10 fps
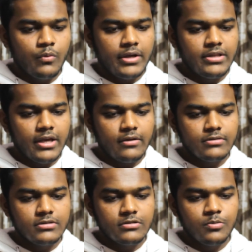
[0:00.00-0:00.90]
Wait, there,
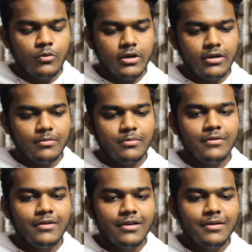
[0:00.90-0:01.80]
she's smoking a
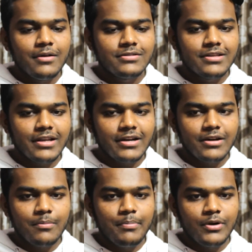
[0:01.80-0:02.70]
cigarette
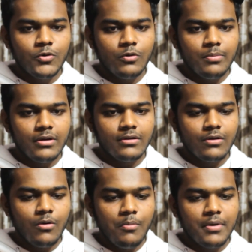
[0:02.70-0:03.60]
in a petrol bank?
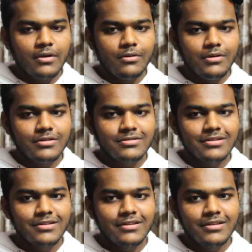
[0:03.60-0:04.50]
Oh my goodness.
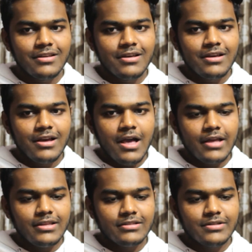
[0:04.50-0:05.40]

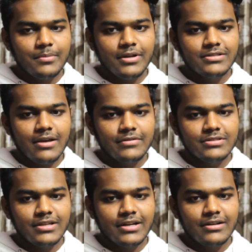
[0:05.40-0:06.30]
I think SAMRA is having
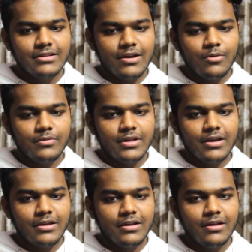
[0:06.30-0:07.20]
a cigarette there over
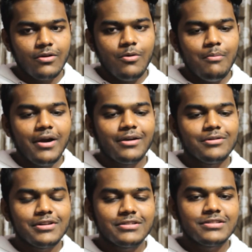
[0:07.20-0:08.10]
there. Oh my
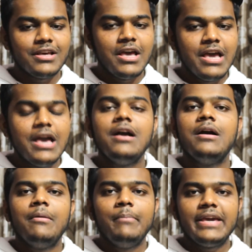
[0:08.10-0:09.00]
goodness.
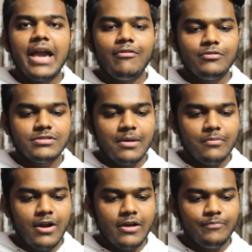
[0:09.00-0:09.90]
Be careful,
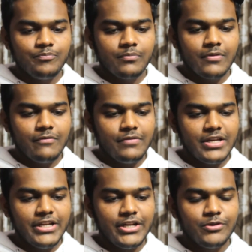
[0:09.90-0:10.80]
SAMRA.
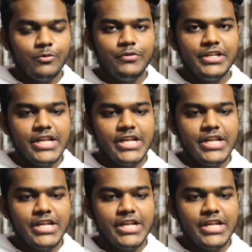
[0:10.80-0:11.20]
We need you.